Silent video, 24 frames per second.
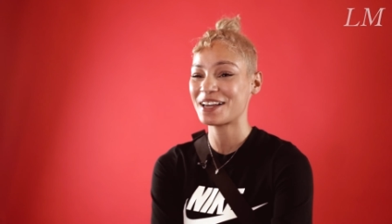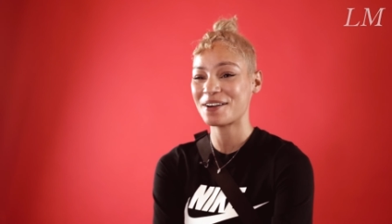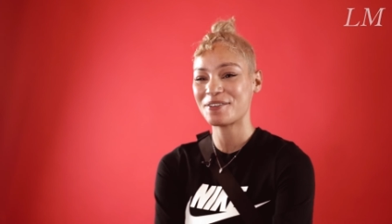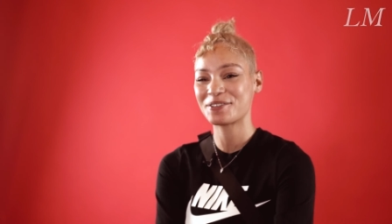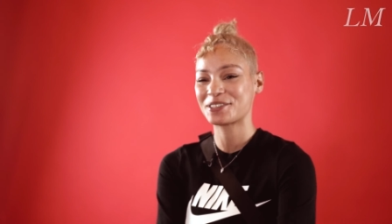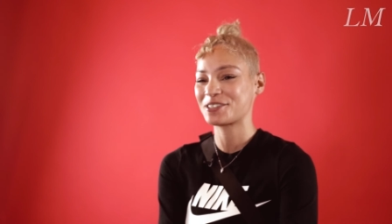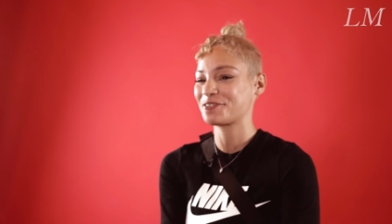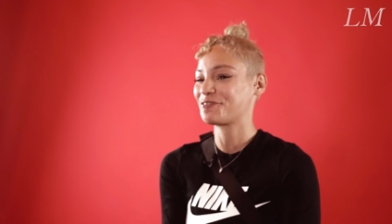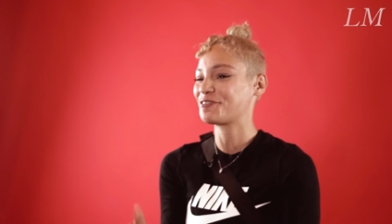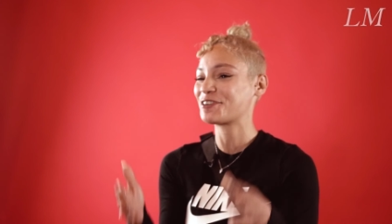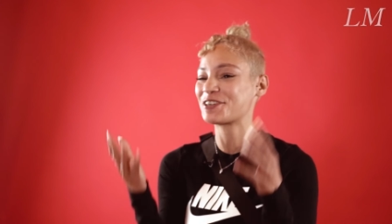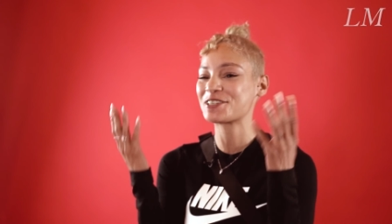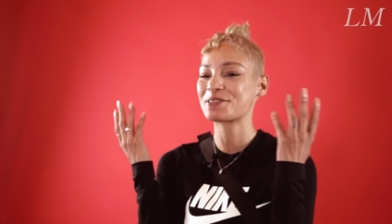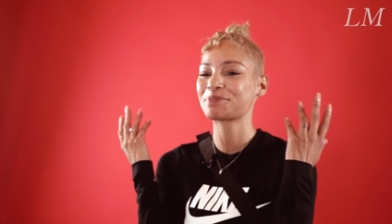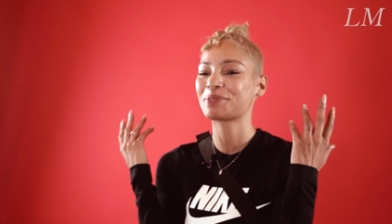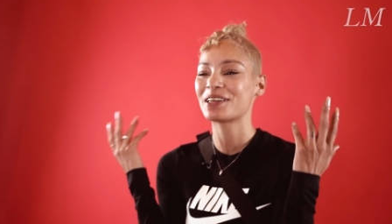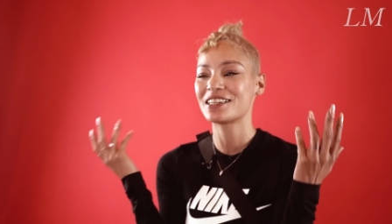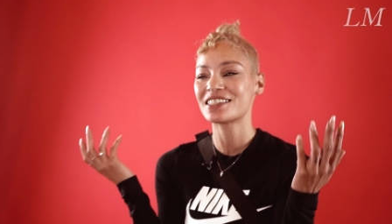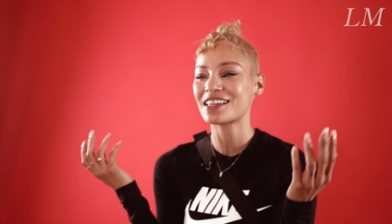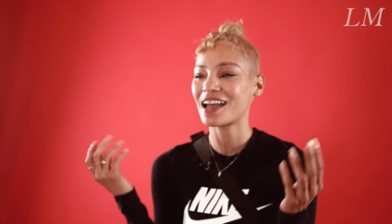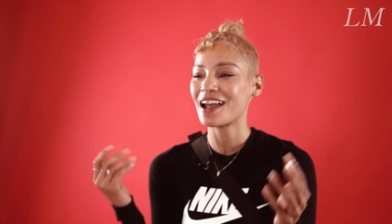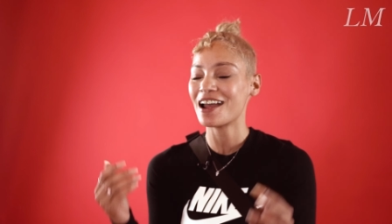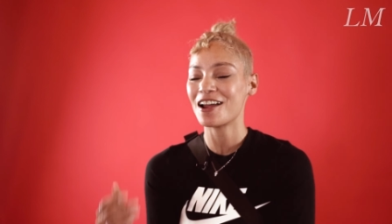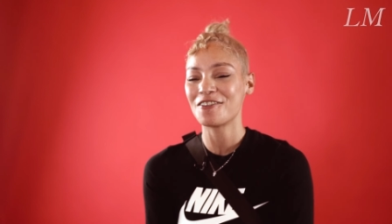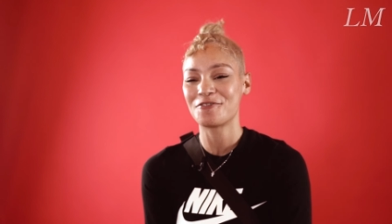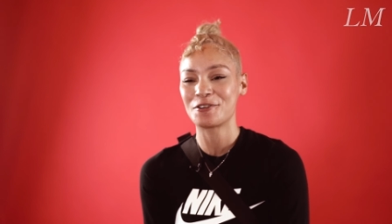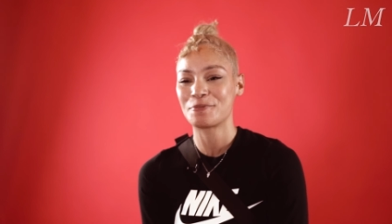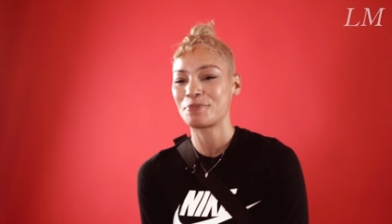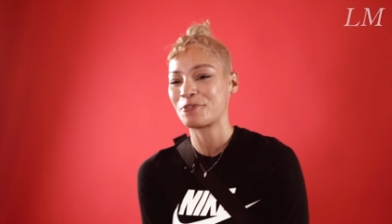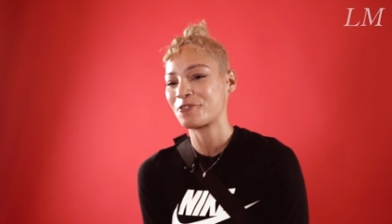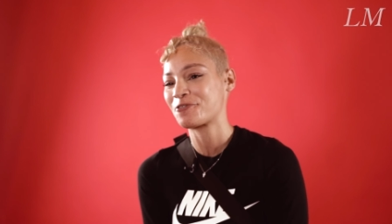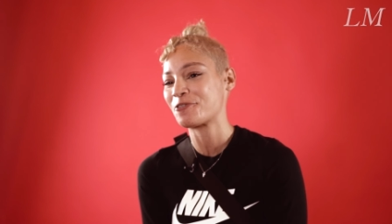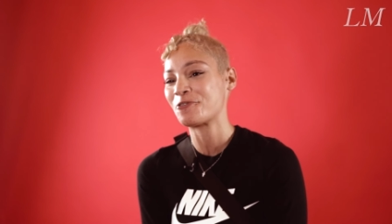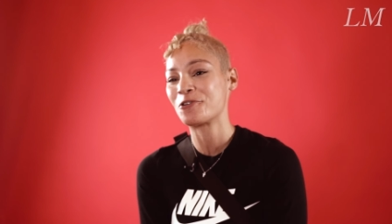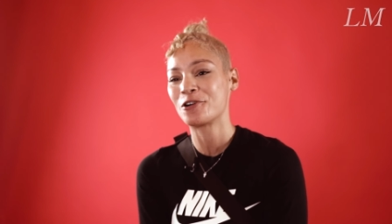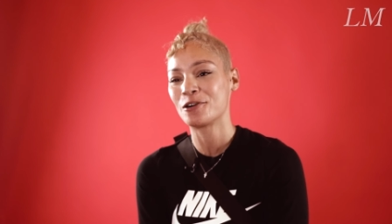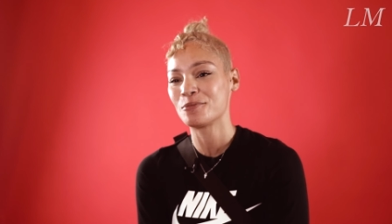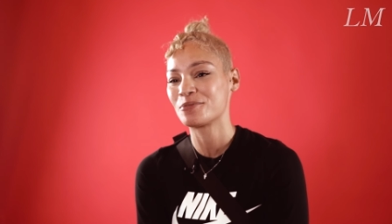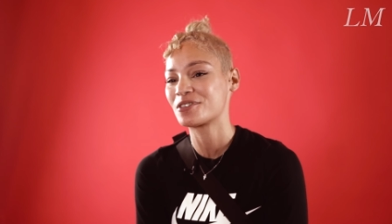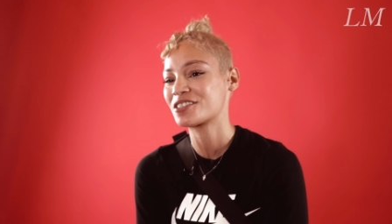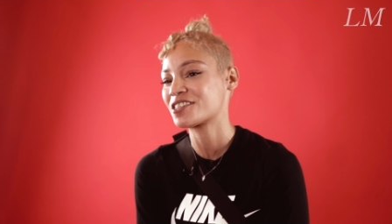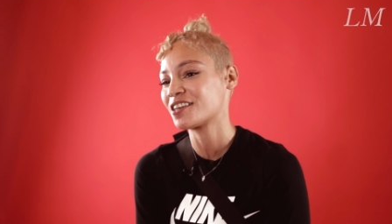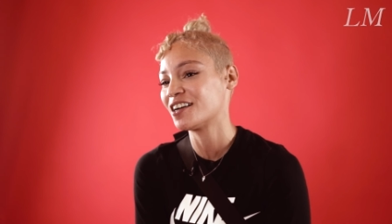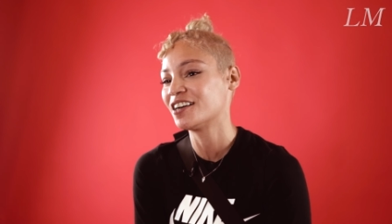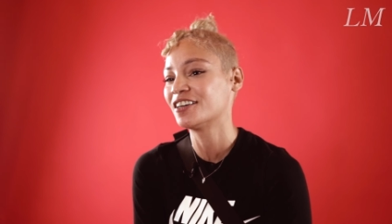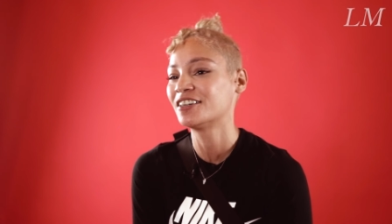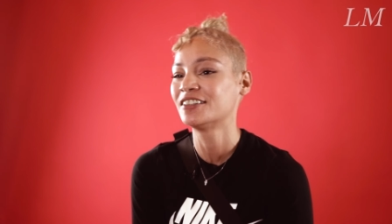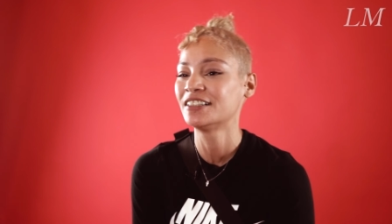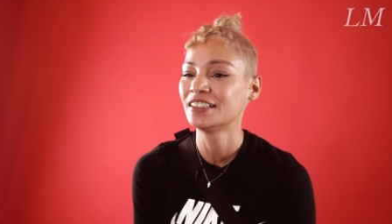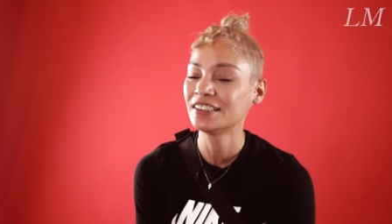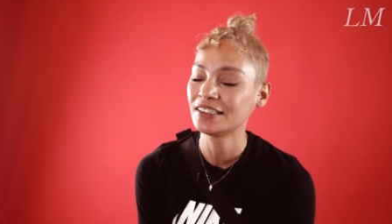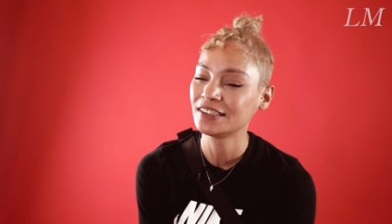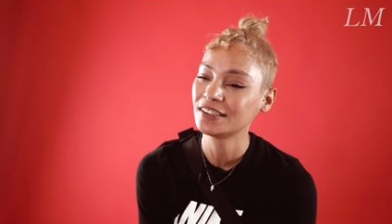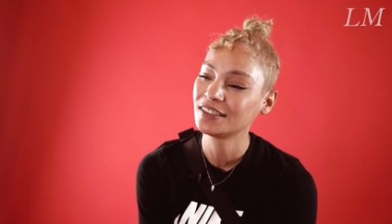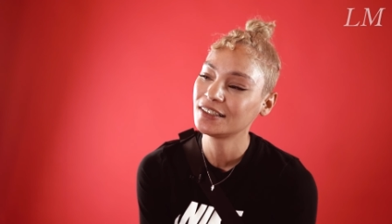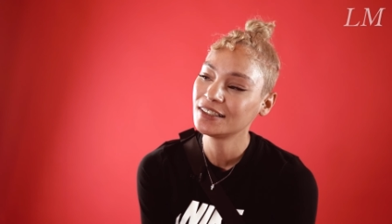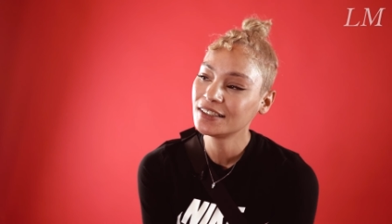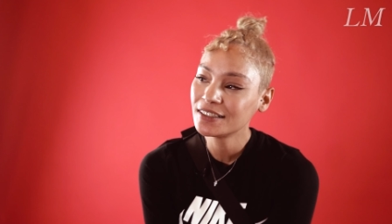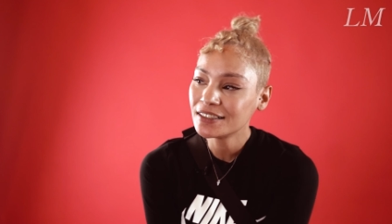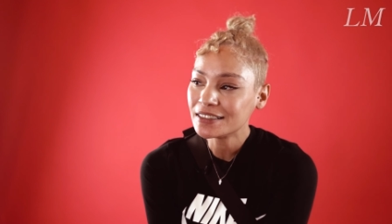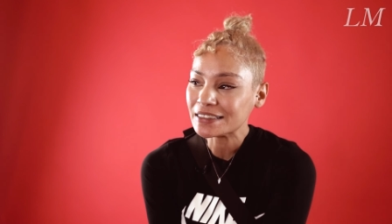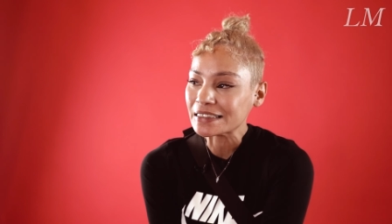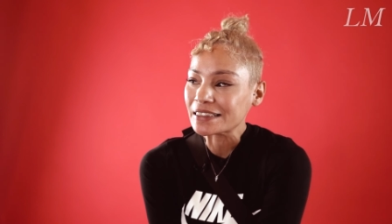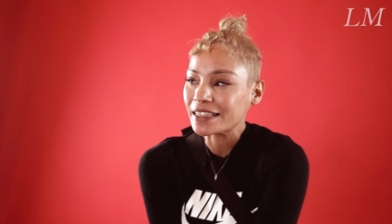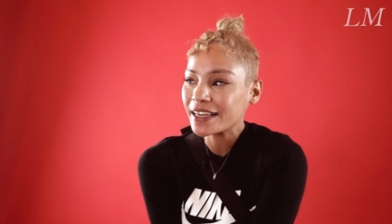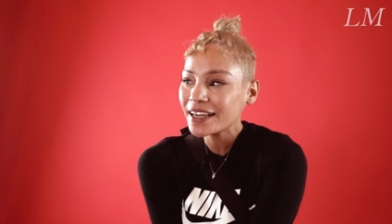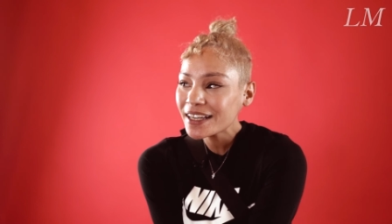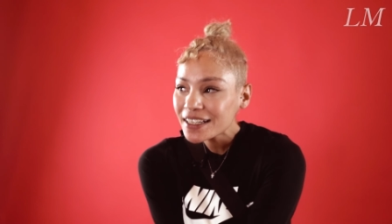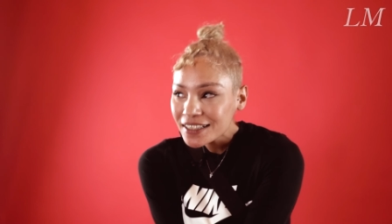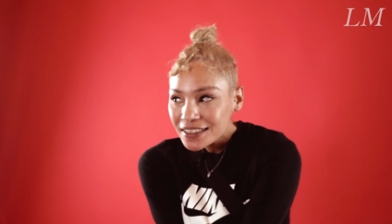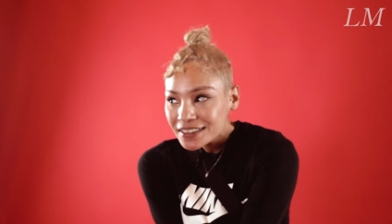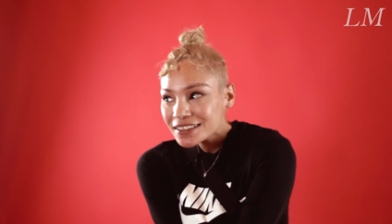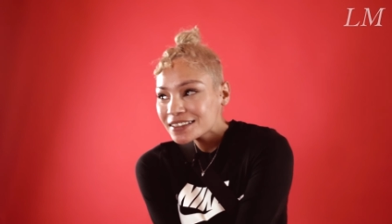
That was the first place I ever performed, so yeah.